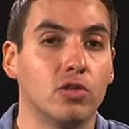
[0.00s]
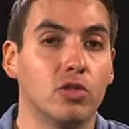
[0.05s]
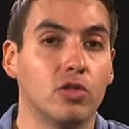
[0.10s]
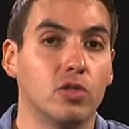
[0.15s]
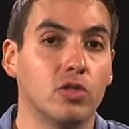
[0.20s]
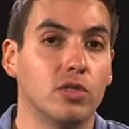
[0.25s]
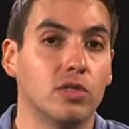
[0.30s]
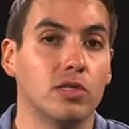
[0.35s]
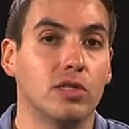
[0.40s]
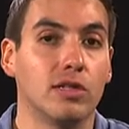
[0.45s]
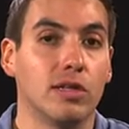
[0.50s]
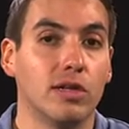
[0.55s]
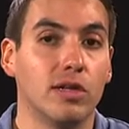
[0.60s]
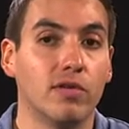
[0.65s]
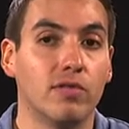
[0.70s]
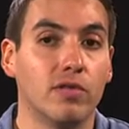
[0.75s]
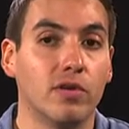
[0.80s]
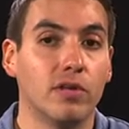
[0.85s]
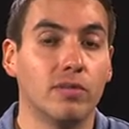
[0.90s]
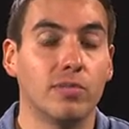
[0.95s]
to use the
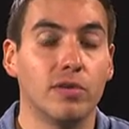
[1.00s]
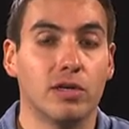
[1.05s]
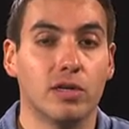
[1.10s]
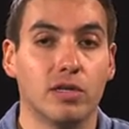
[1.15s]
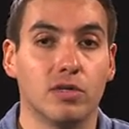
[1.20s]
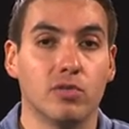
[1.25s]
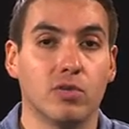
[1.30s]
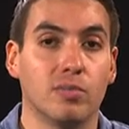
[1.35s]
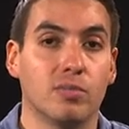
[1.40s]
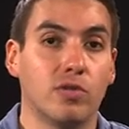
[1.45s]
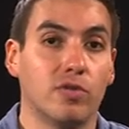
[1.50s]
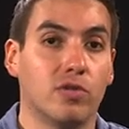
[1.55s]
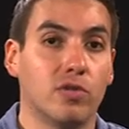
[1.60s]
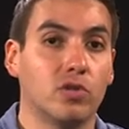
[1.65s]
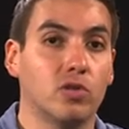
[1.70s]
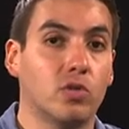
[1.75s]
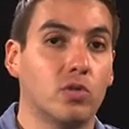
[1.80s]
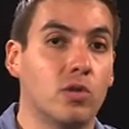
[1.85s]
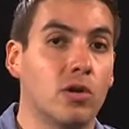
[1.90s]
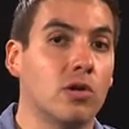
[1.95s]
deliberate because we prefer
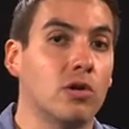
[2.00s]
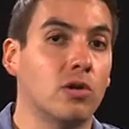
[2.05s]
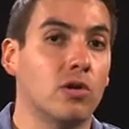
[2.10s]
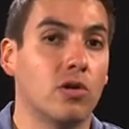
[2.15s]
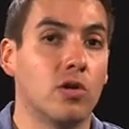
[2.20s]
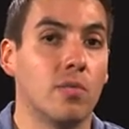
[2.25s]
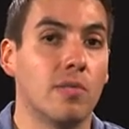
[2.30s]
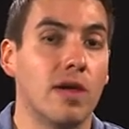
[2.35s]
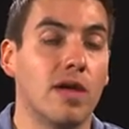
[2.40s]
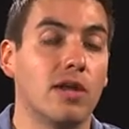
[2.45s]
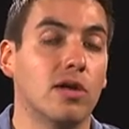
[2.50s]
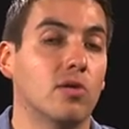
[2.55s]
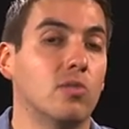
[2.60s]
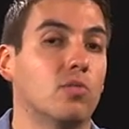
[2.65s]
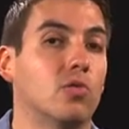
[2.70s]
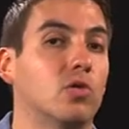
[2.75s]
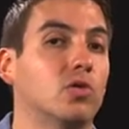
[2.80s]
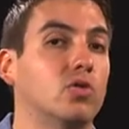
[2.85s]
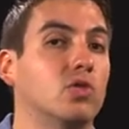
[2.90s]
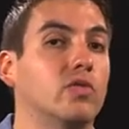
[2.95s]
to run on automatic
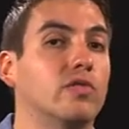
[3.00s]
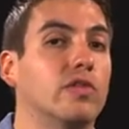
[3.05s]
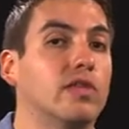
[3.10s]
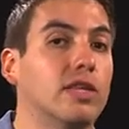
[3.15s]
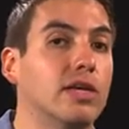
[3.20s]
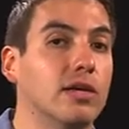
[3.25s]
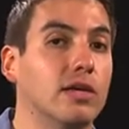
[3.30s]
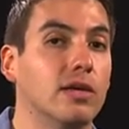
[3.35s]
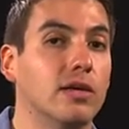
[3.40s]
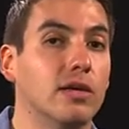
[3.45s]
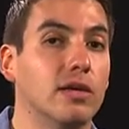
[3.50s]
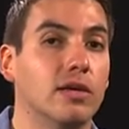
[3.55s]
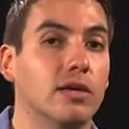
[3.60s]
most of the day.